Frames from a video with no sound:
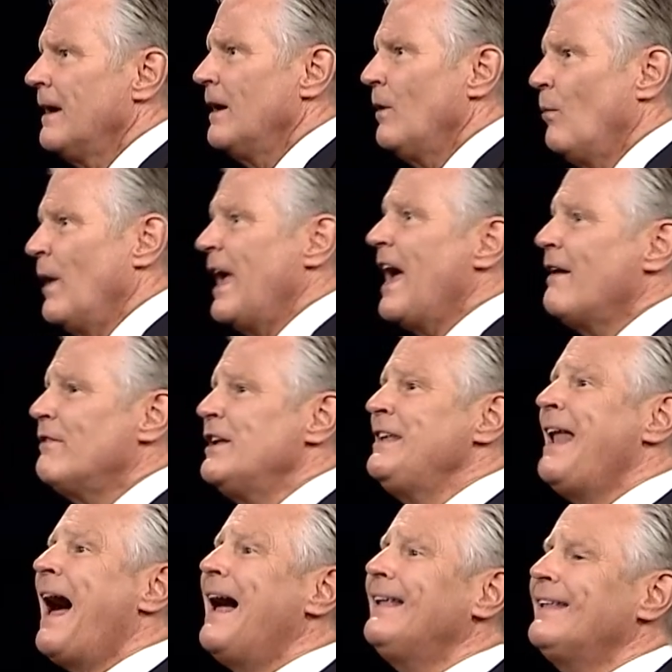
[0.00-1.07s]
We have a
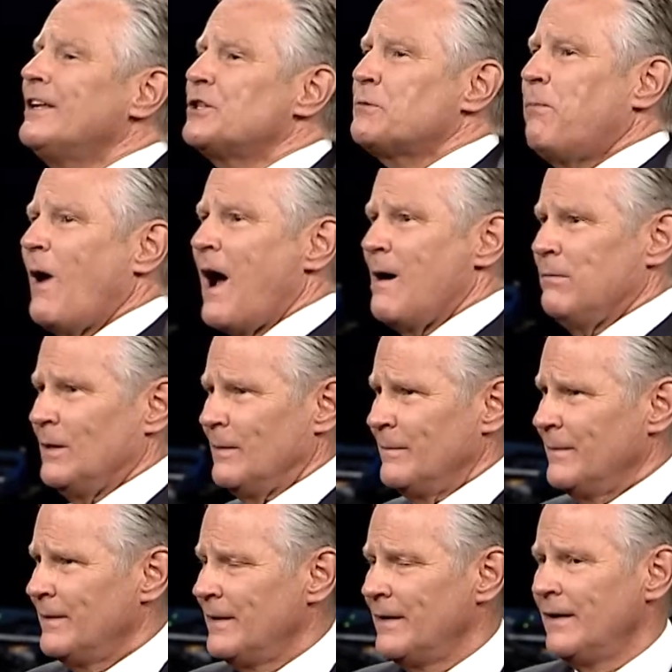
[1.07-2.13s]
knowledge problem.
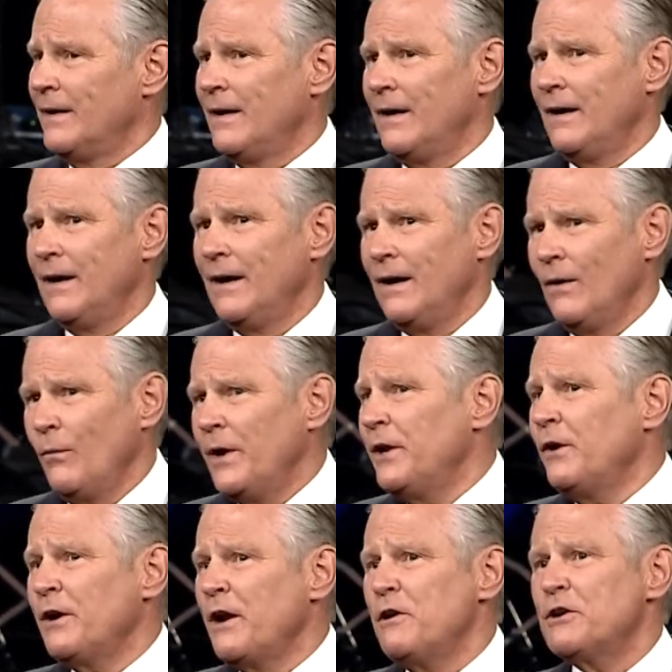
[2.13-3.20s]
We
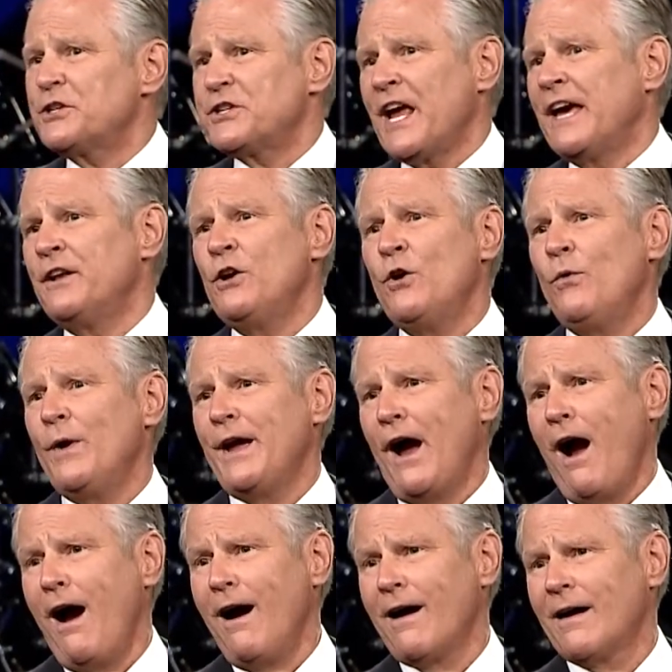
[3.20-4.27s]
don't understand who we
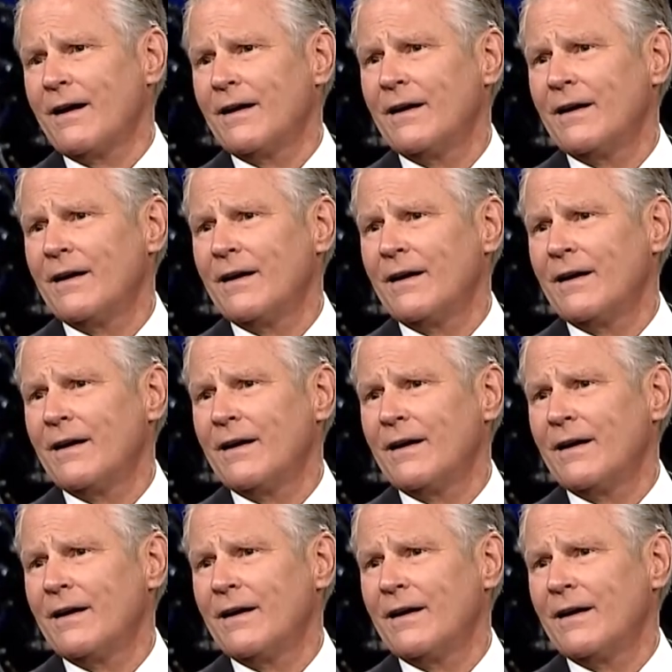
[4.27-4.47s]
are.